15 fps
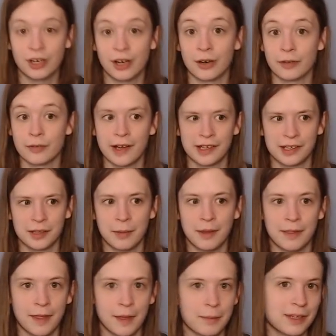an artifact
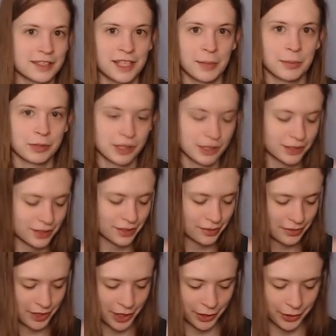and make that into
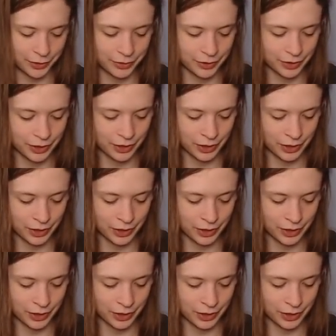Saprolings, so